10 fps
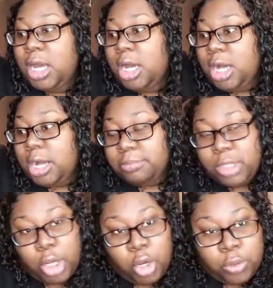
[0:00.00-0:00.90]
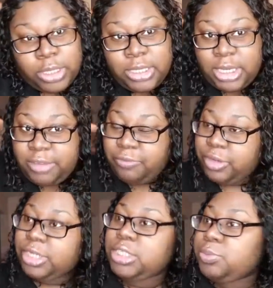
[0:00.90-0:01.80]
The only
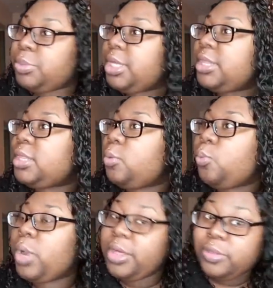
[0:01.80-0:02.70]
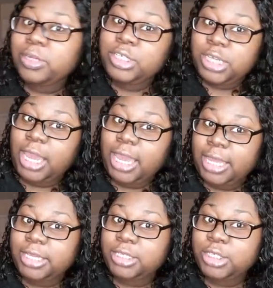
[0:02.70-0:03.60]
difference with weather
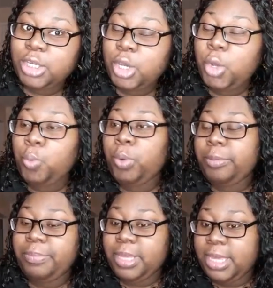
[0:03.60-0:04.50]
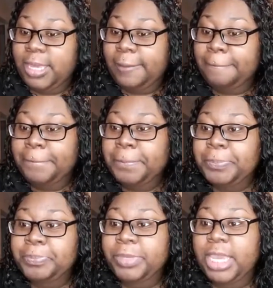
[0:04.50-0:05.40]
change would be
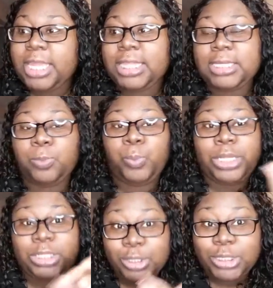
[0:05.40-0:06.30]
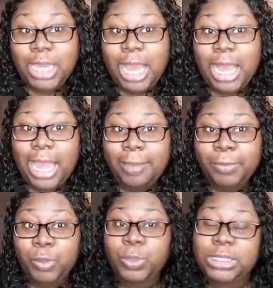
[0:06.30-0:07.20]
in the winter time,
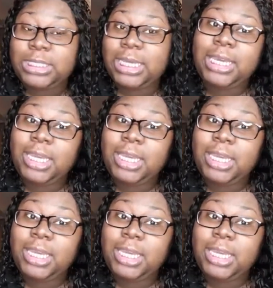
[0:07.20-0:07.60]
you would sit